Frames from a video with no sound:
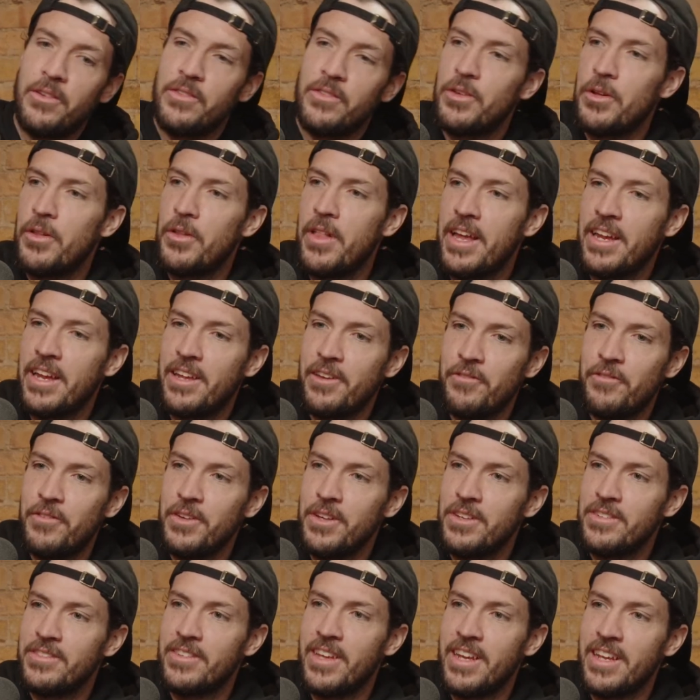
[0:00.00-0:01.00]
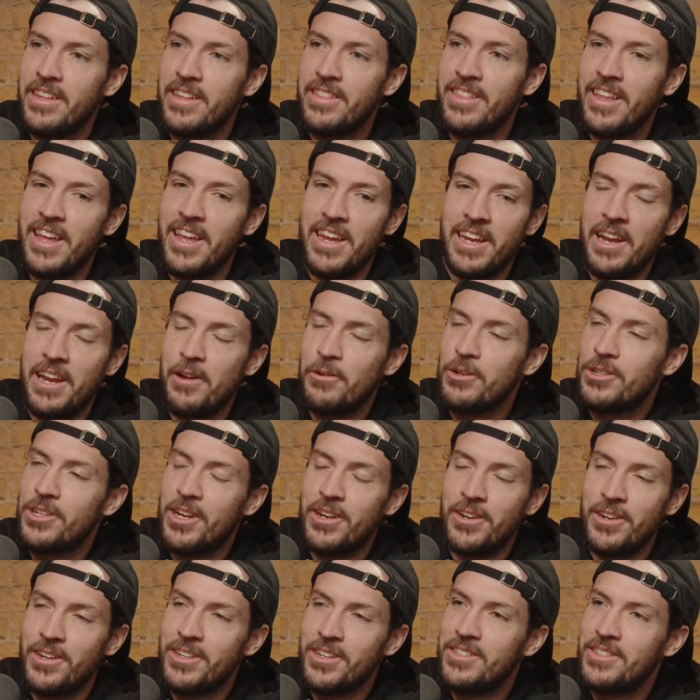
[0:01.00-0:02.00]
and so like it feels like hanging out with
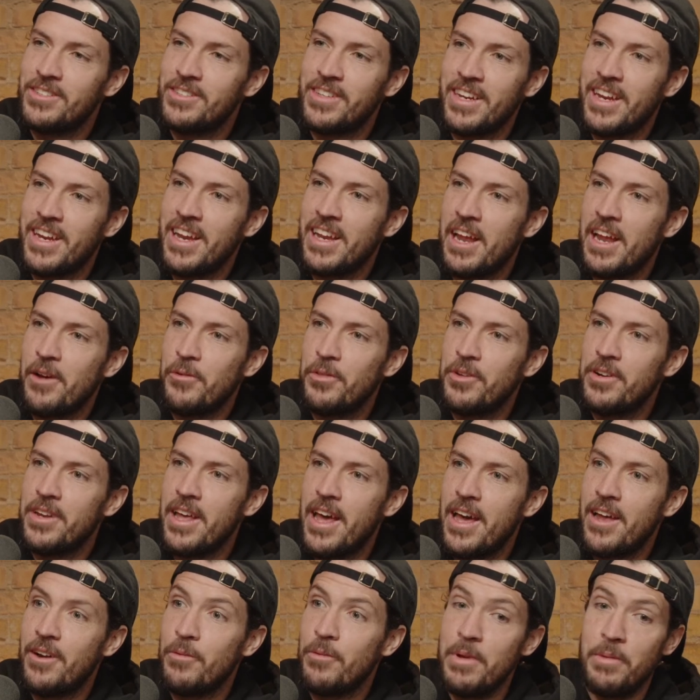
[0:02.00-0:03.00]
Shonduras is like hanging out with their dad,